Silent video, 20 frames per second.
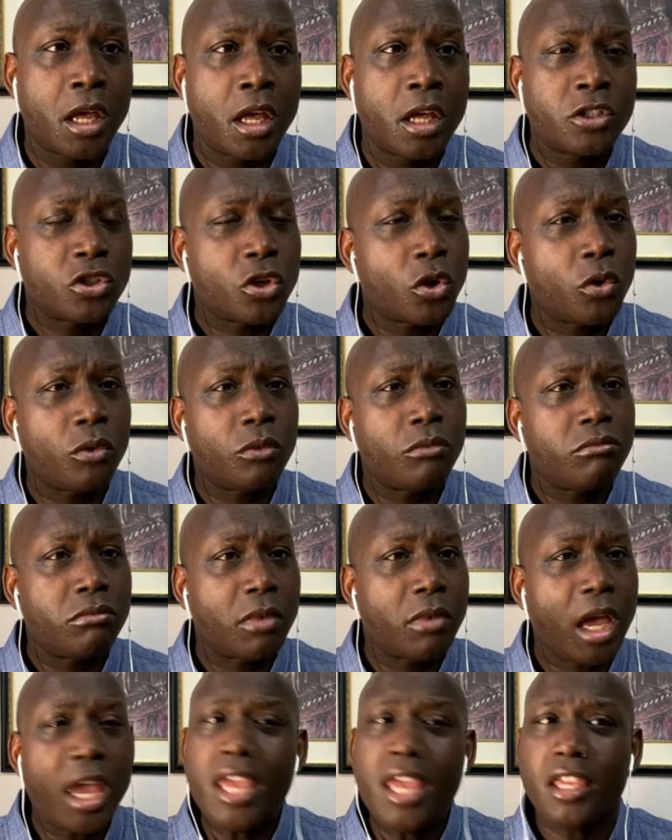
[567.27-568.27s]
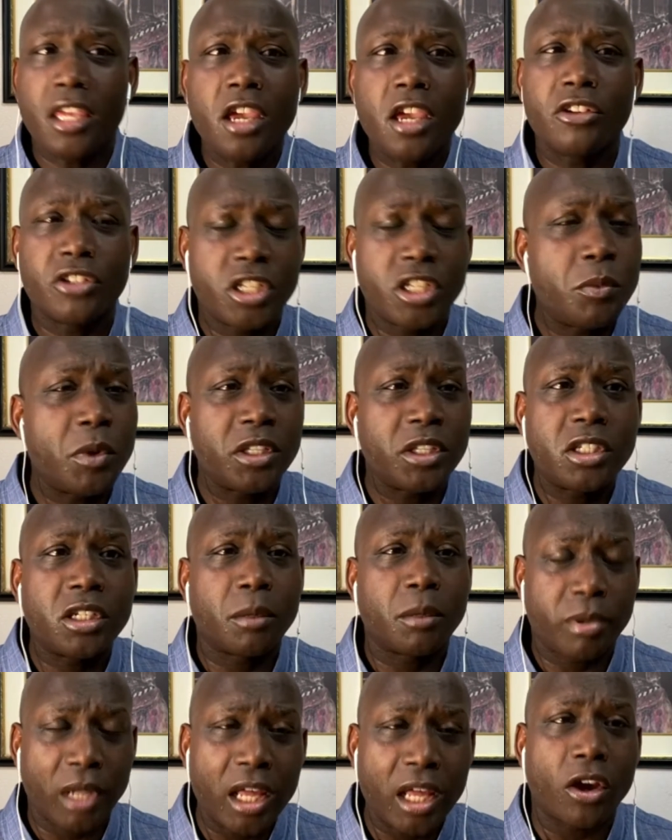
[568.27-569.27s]
So 8 years he went to
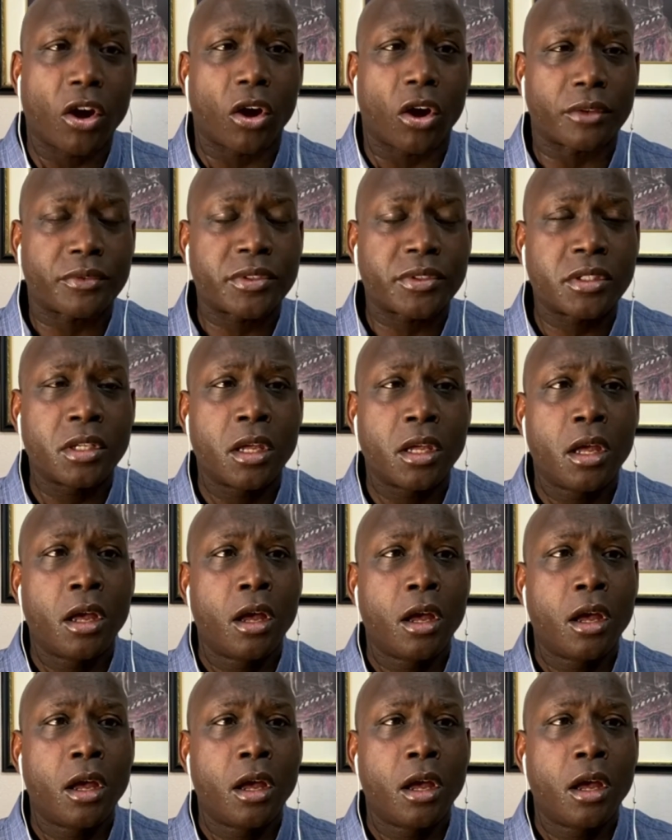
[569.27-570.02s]
the playoffs.